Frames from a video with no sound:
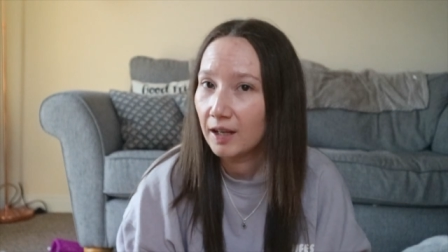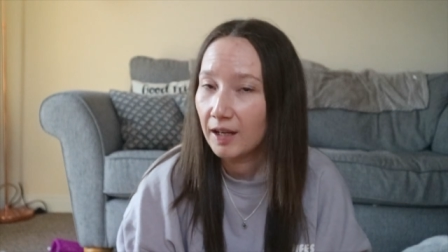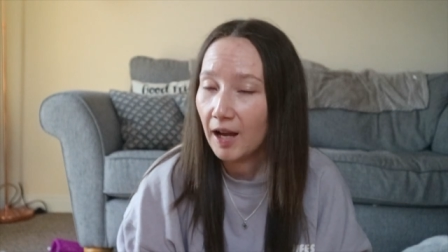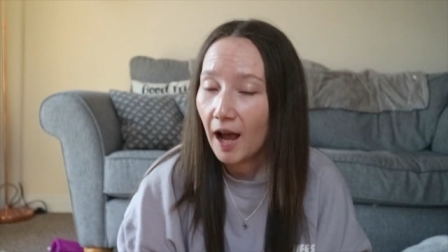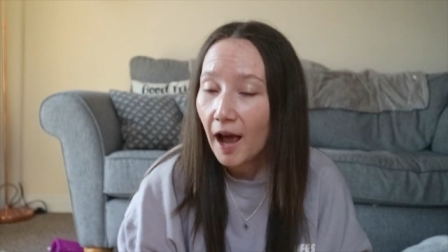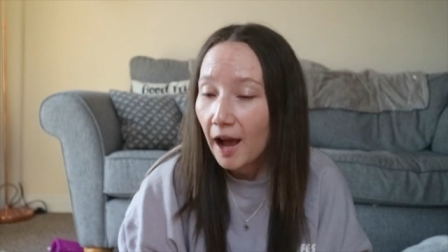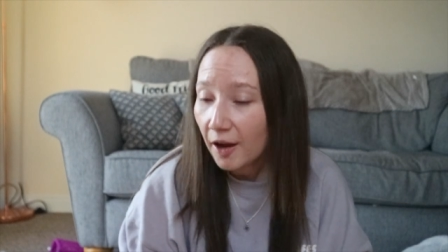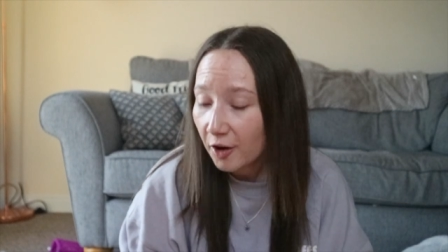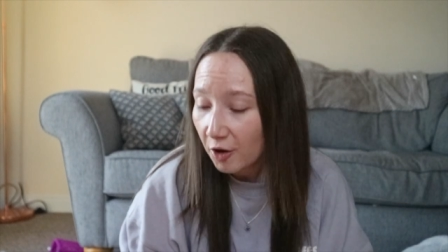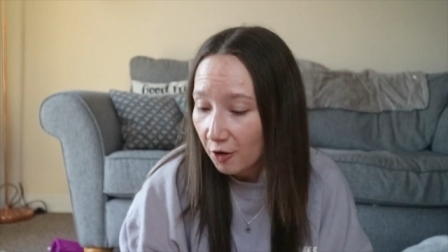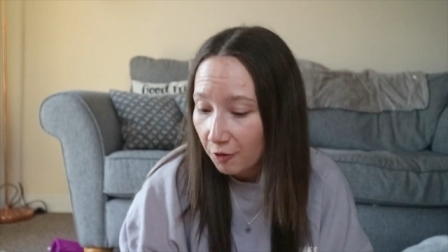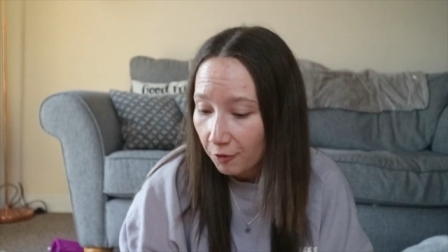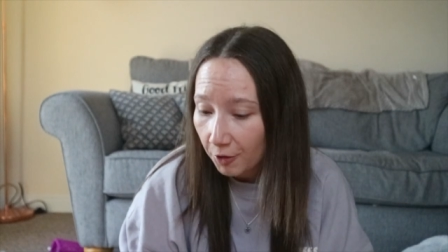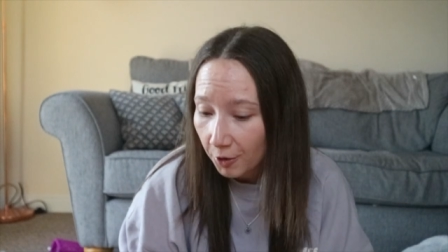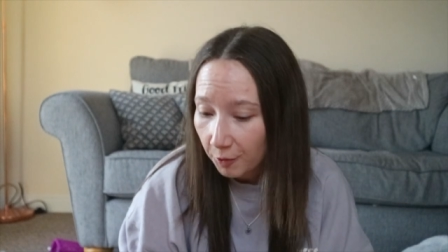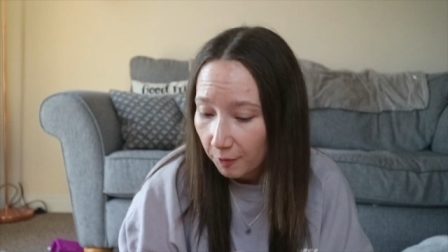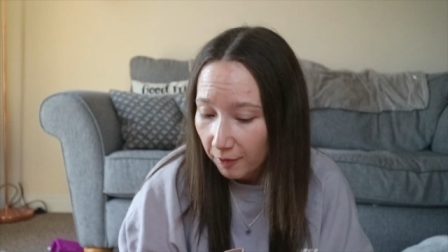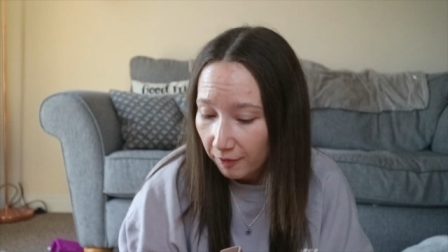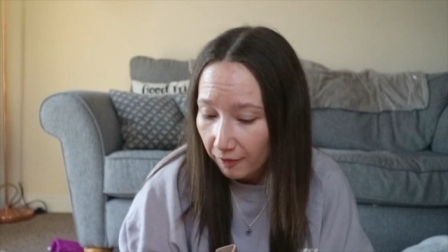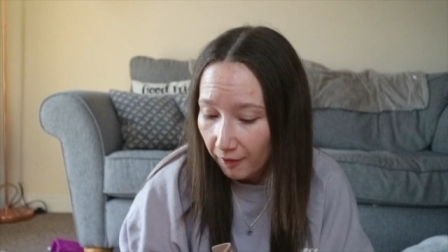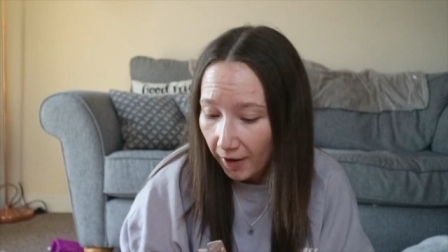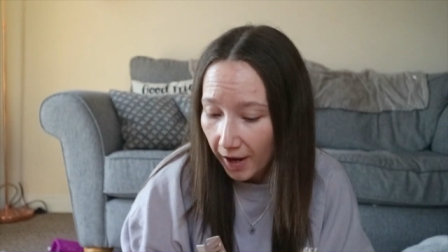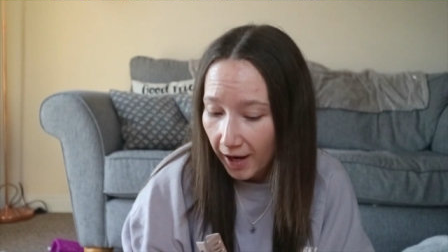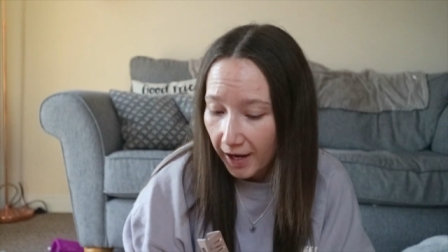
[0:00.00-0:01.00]
can't go wrong
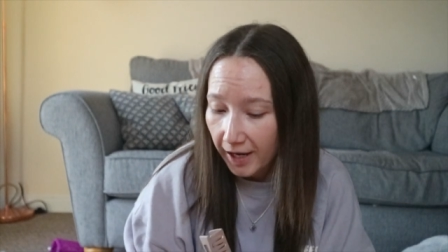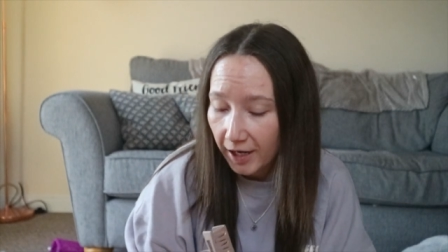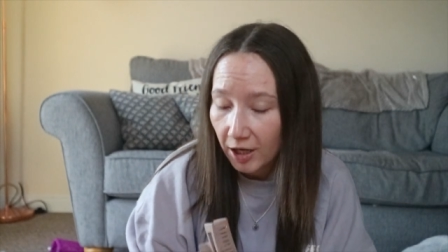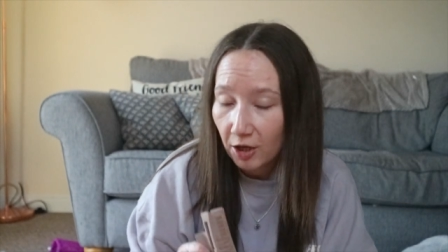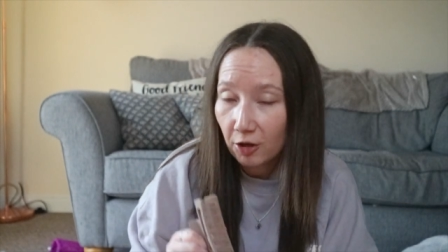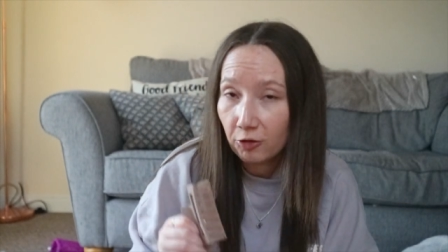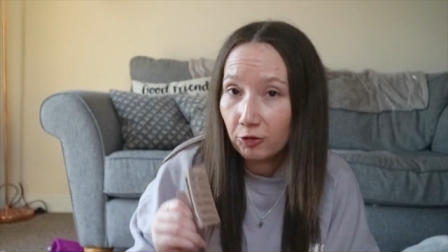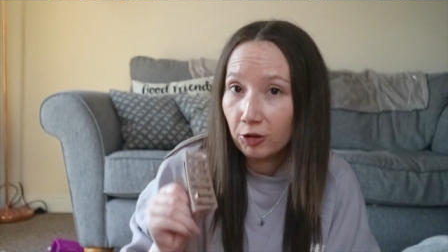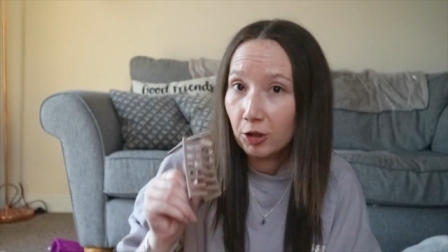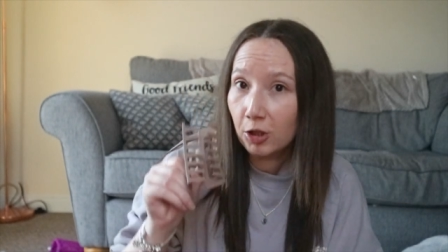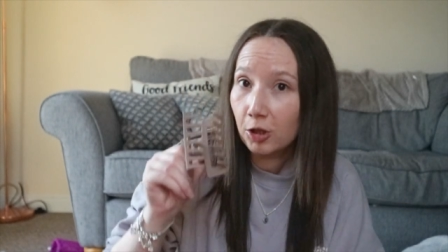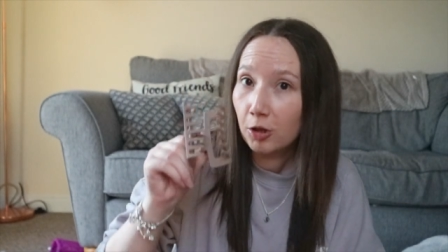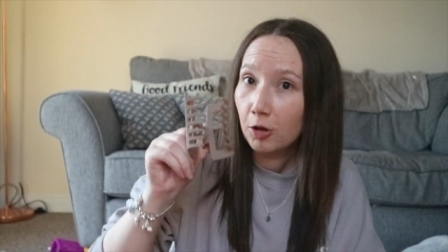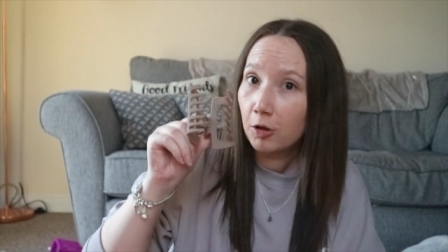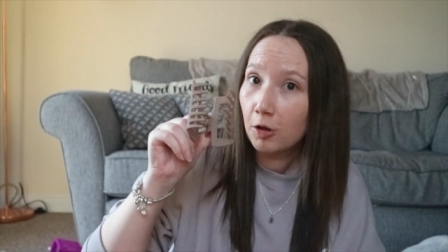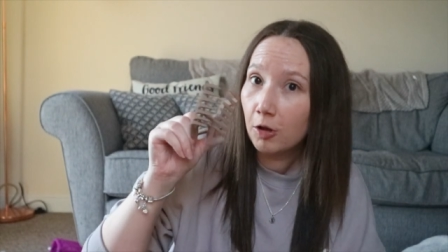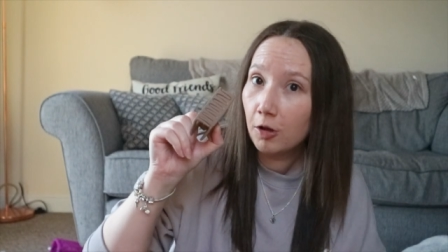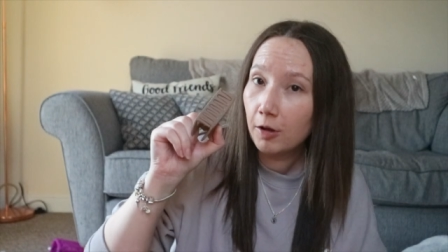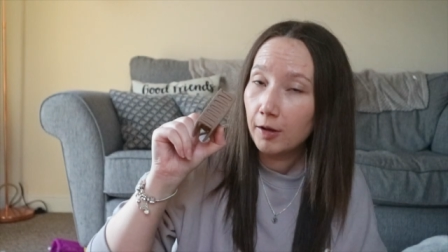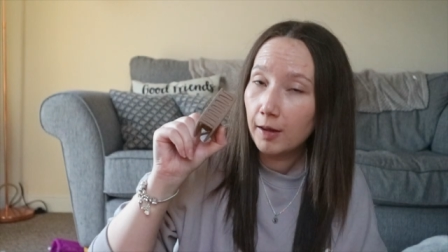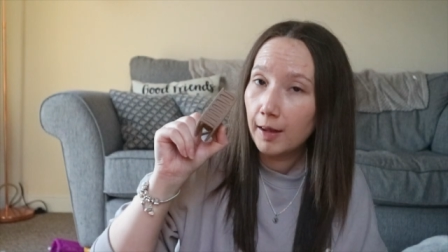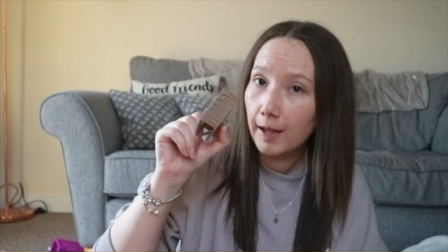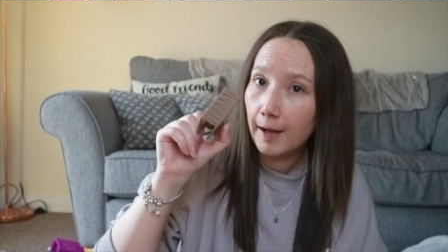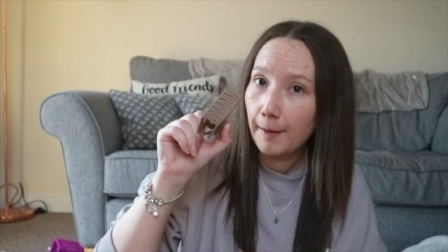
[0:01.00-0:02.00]
with a claw
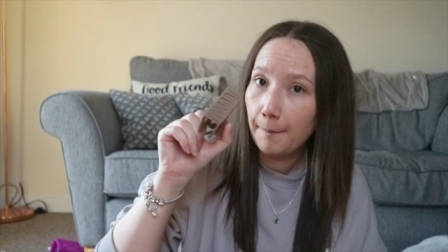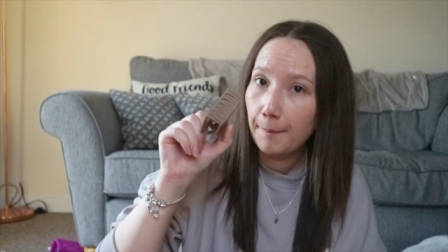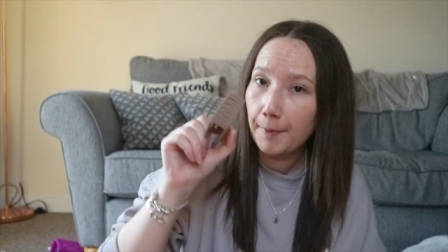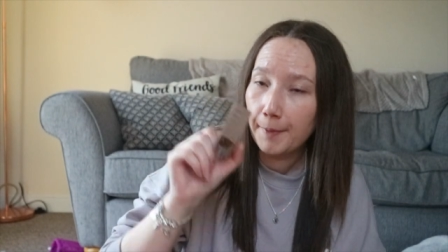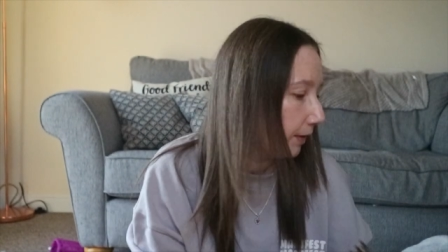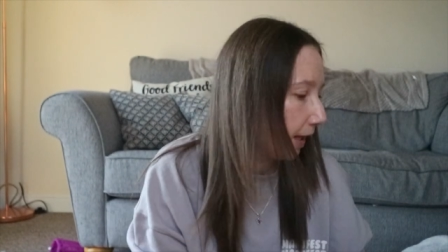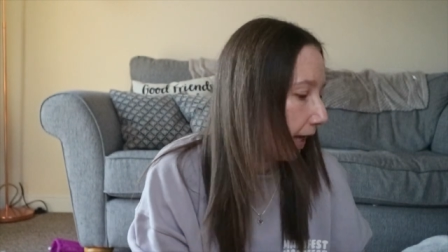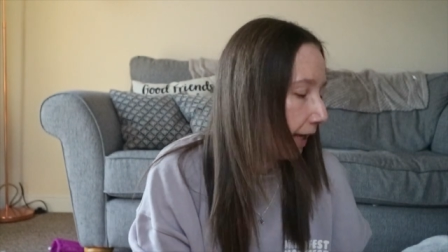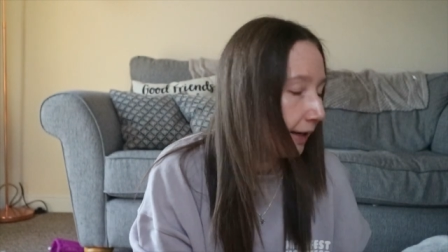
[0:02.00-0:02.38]
clip.